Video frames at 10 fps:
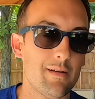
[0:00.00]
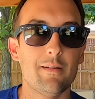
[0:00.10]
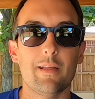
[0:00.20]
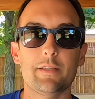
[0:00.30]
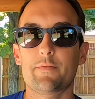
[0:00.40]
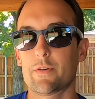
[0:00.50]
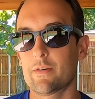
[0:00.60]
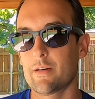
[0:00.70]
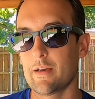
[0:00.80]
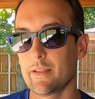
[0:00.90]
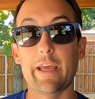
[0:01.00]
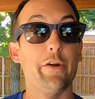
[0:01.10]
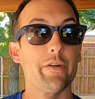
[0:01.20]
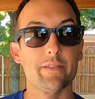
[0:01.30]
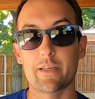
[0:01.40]
That's for
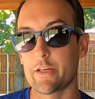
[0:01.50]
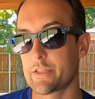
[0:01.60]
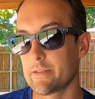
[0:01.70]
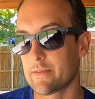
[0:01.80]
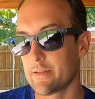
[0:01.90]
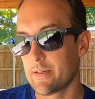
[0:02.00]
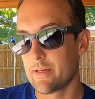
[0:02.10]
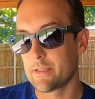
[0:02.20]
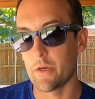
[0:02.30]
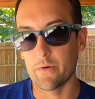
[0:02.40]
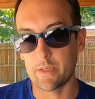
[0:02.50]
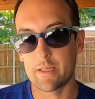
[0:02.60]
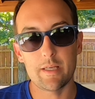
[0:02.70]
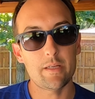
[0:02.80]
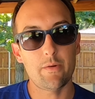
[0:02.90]
later discussion. So to
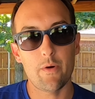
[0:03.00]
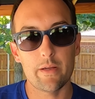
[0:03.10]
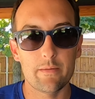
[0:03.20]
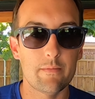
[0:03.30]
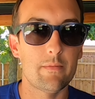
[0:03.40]
continue on,